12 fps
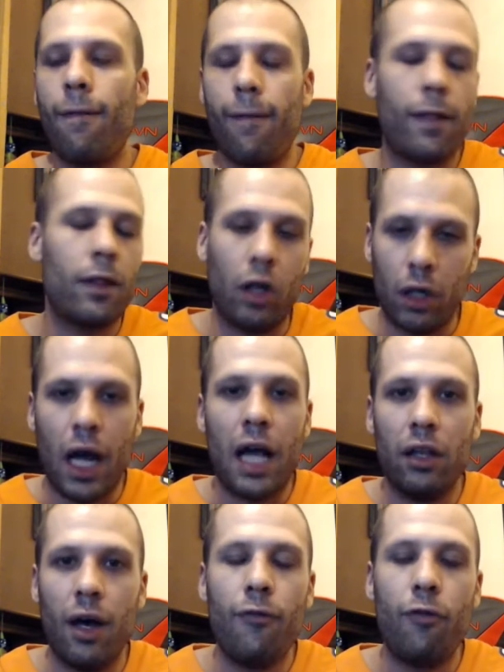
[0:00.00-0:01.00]
Look,
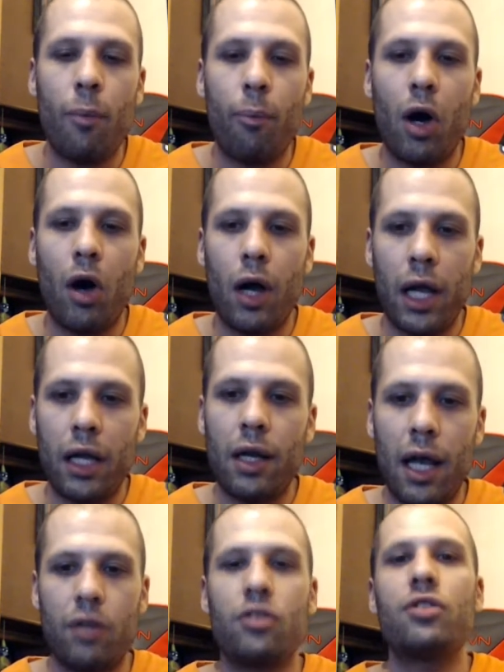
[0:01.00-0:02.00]
I love football, and
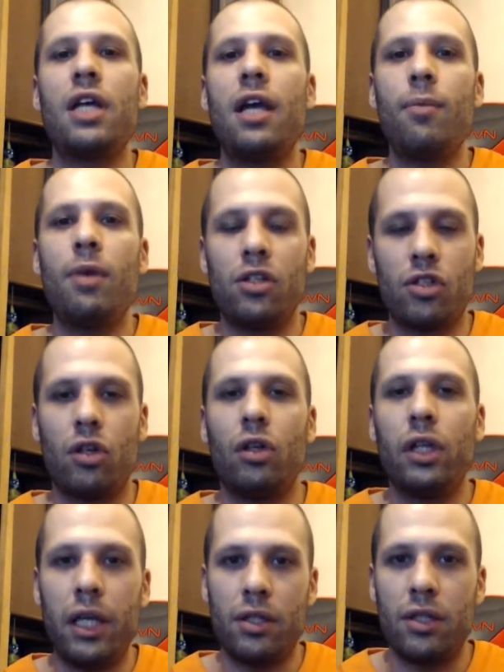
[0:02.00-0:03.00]
entertainment
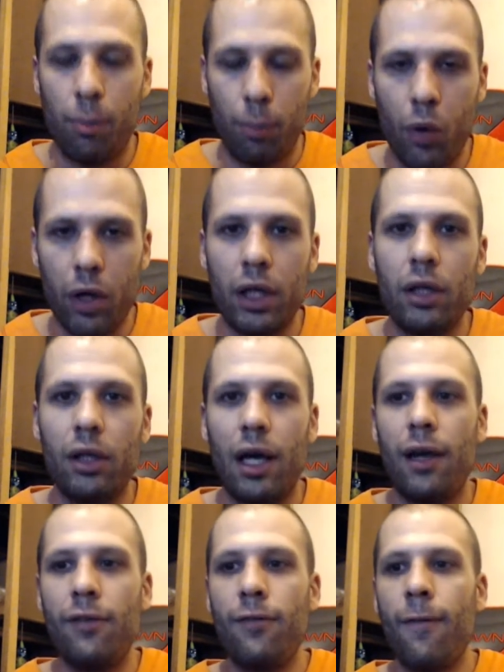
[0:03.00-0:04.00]
certainly is important in
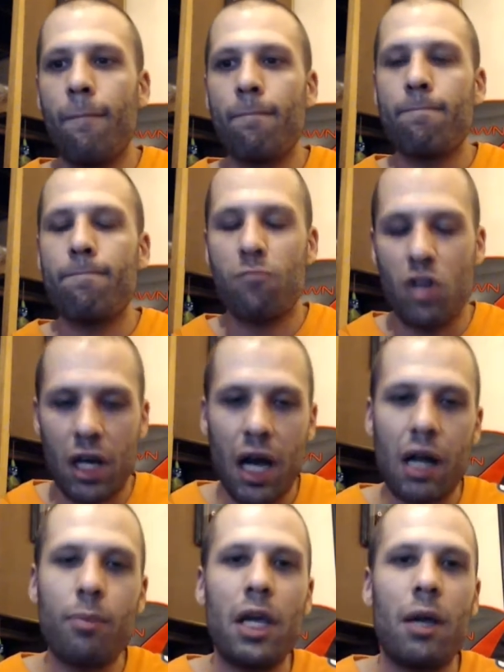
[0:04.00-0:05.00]
life. You
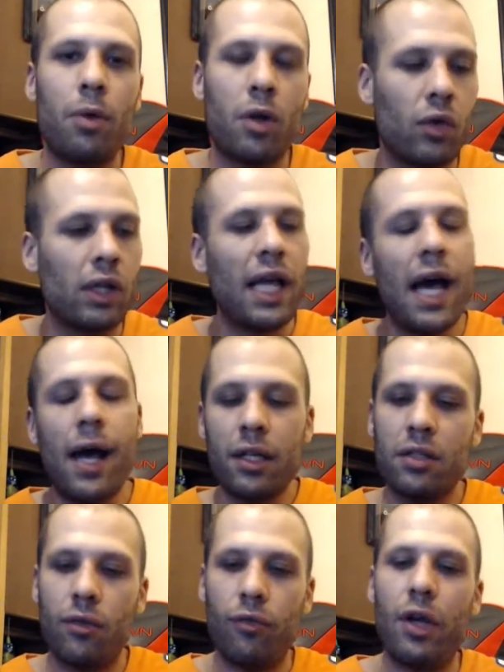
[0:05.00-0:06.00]
got to be able to
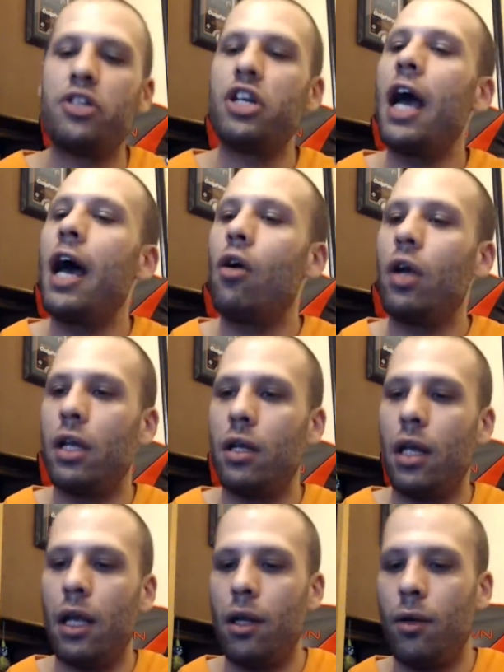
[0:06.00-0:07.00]
relax and veg out
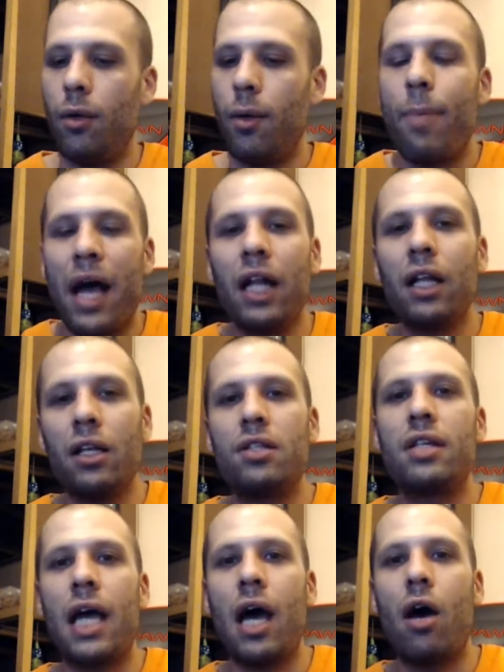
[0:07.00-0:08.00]
and
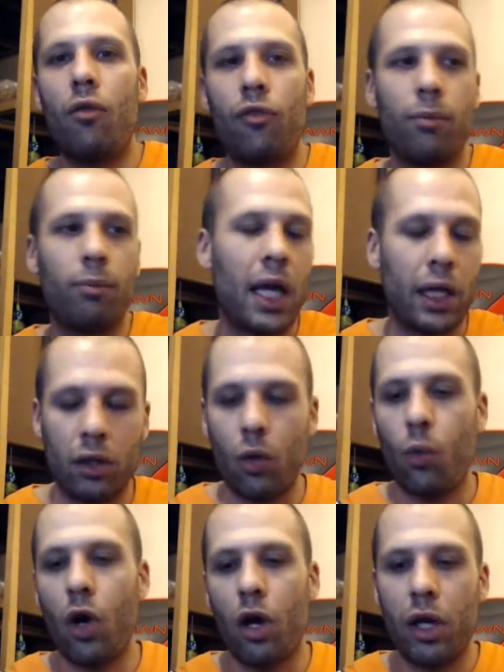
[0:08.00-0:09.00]
balance out from, like, the
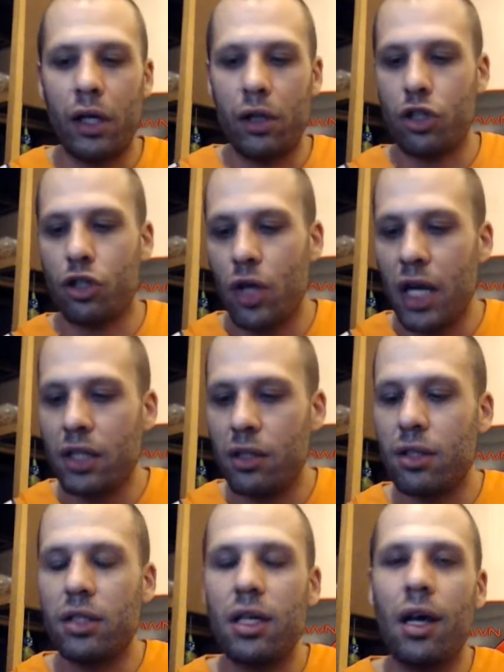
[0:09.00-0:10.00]
work and the stress
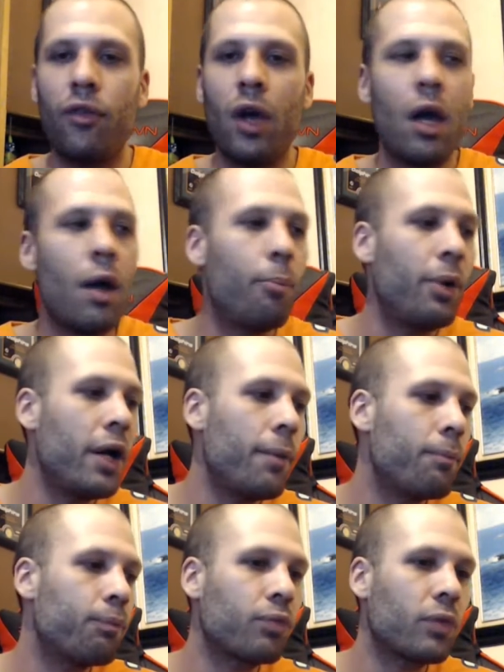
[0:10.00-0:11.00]
and stuff.
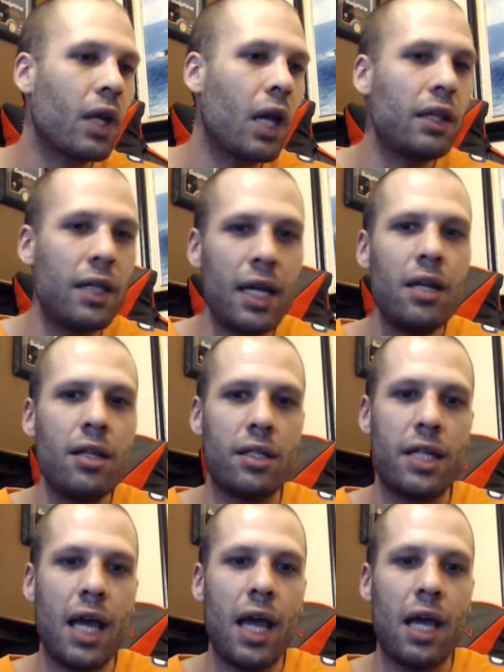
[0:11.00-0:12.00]
But at the end of the
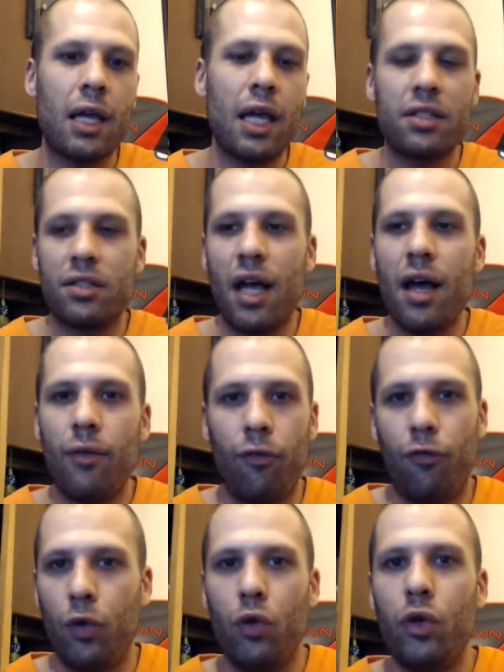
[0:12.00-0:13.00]
day, it's not
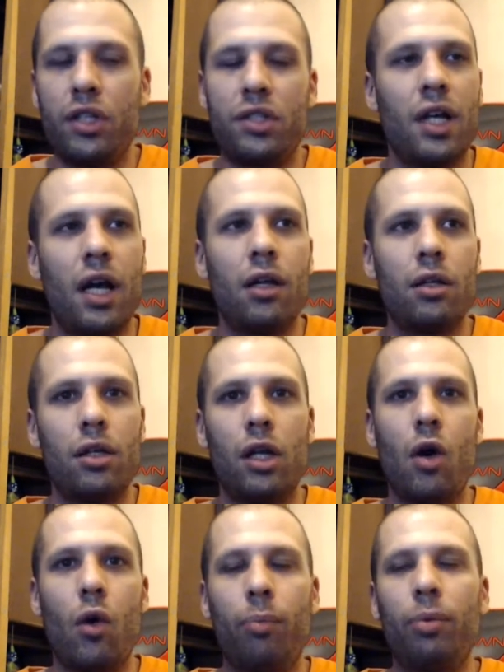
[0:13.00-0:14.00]
food. It's not, you
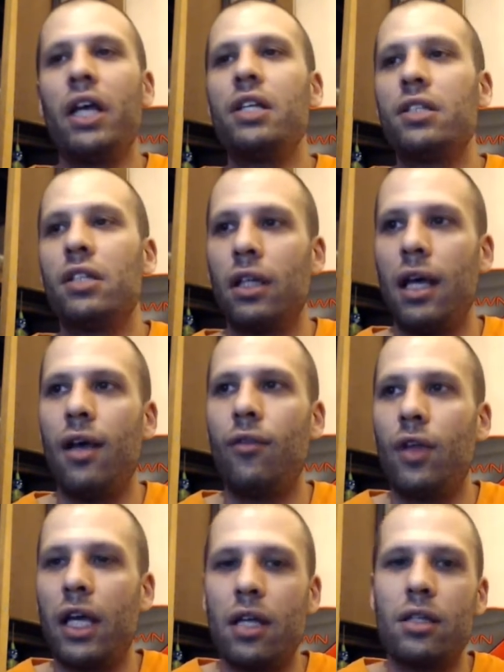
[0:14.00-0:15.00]
know, a place to
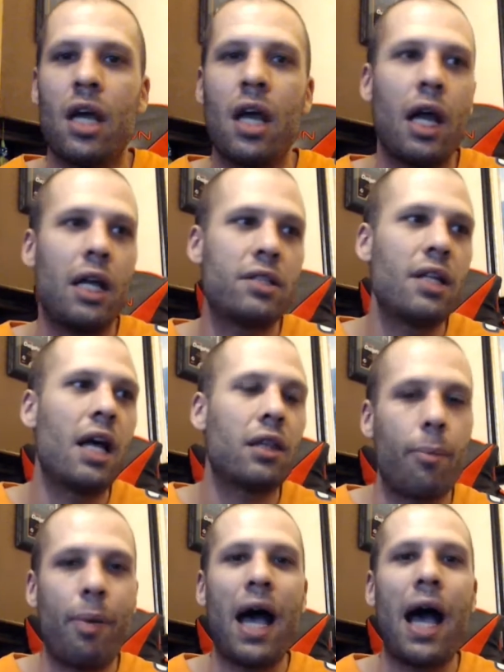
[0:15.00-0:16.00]
live. Like, it's not
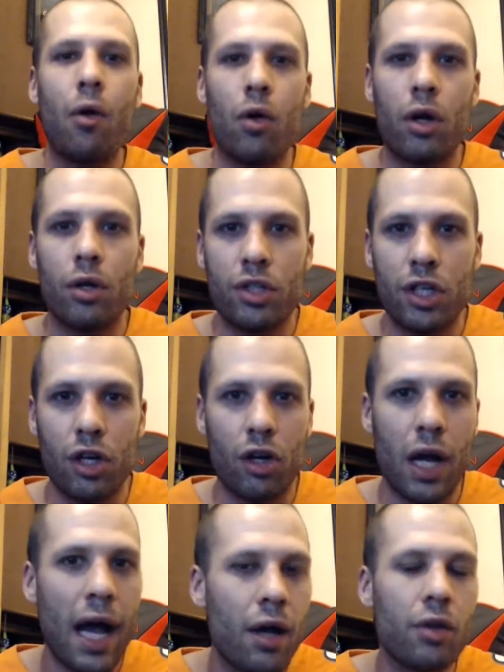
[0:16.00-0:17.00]
the power to
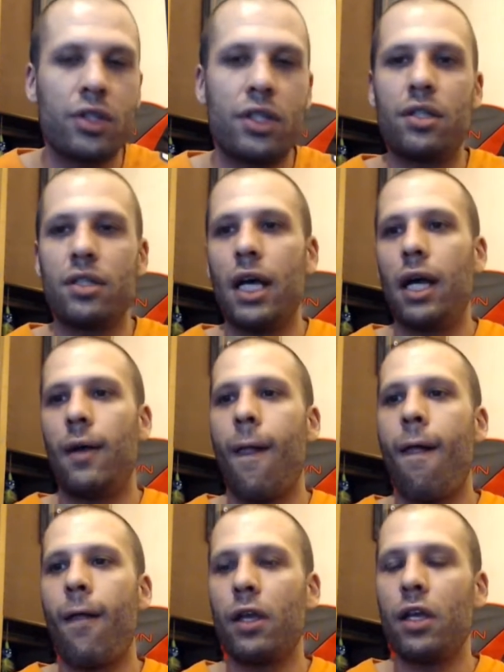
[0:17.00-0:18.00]
your house. It's not,
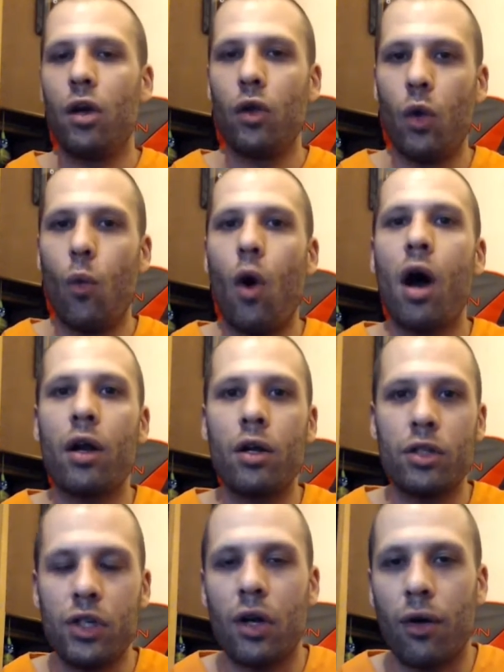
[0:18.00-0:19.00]
you know, the
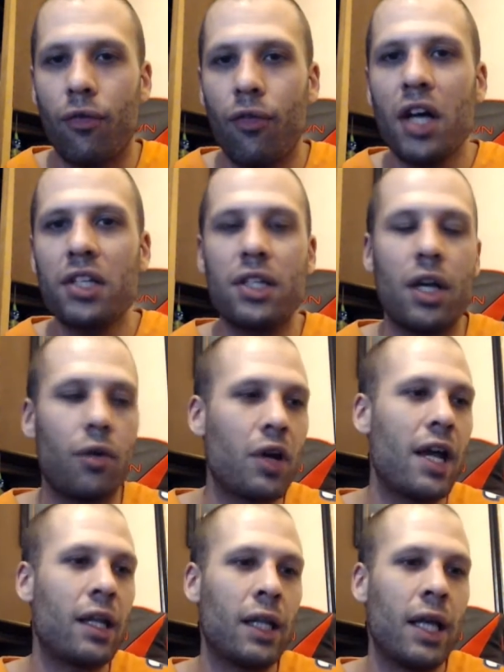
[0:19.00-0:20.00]
water to your faucet, right?